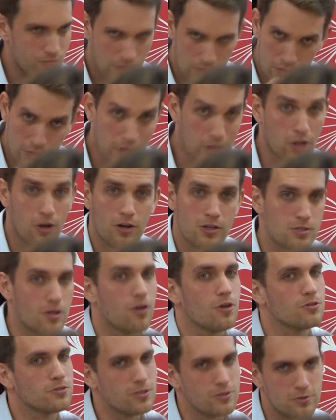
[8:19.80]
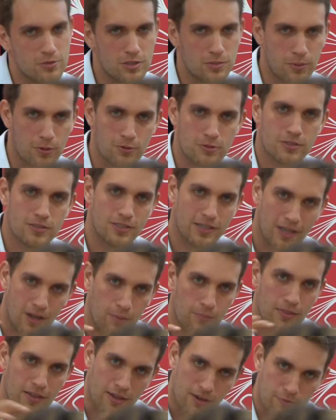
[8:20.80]
The law is also supposed to help
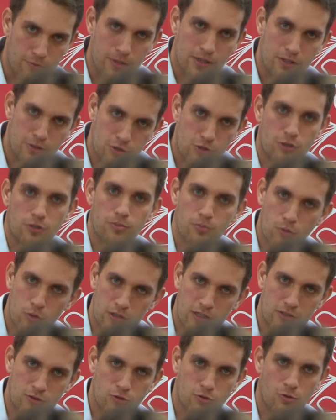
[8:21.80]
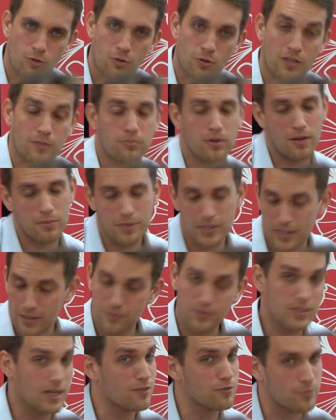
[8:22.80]
the government assert more control and probably give
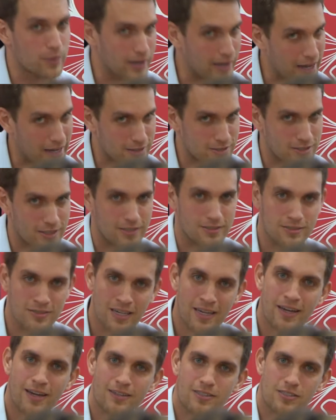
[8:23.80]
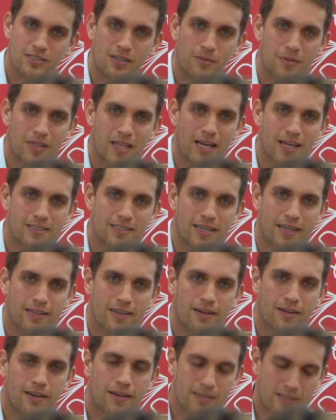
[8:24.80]
government access to some of that
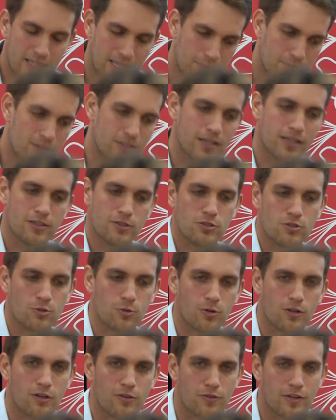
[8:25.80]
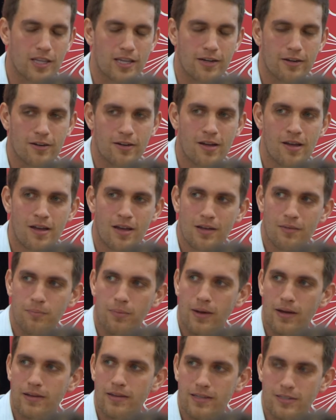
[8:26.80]
data and keep the data stored over there.
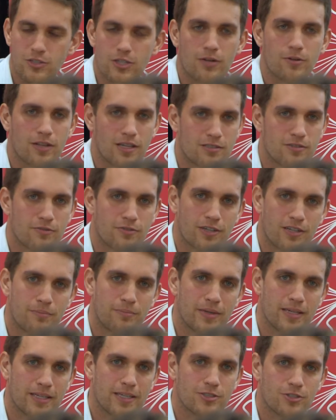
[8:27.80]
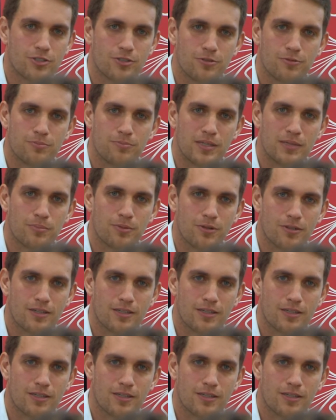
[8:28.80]
But in general, that's a very big issue. People.